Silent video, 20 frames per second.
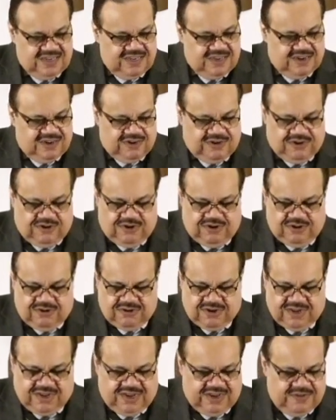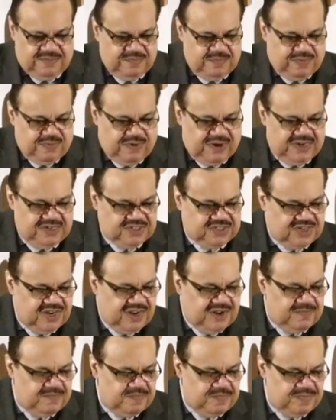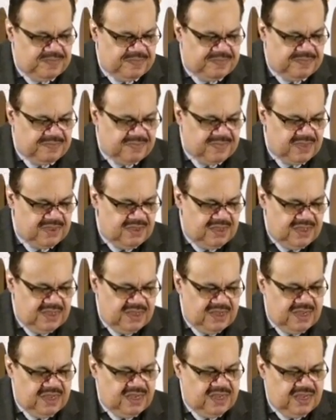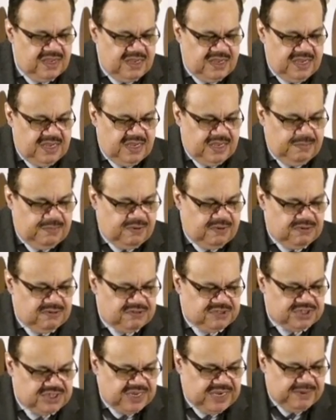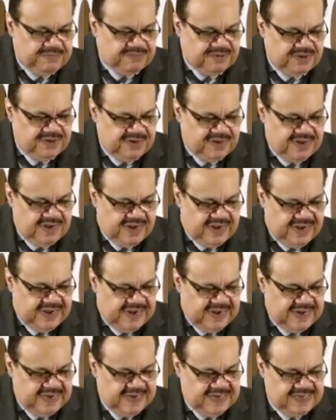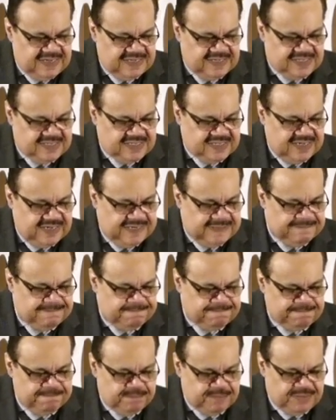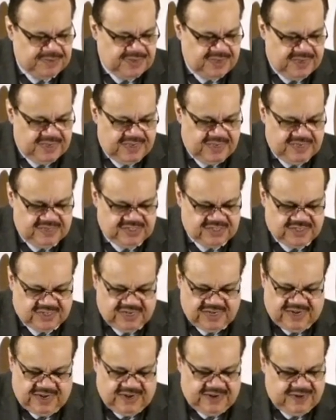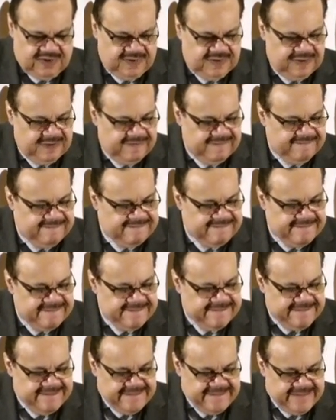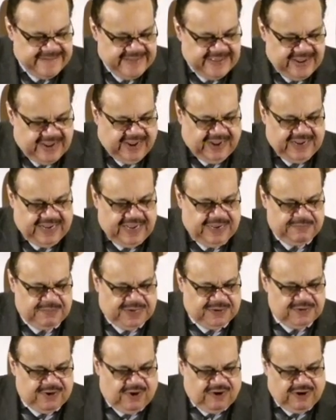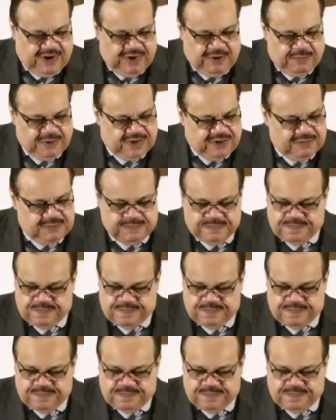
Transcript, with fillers: Okay, praise God. Hebrews chapter 9. Let's see. Okay, Hezekiah. Ah, amen. All right, here we go.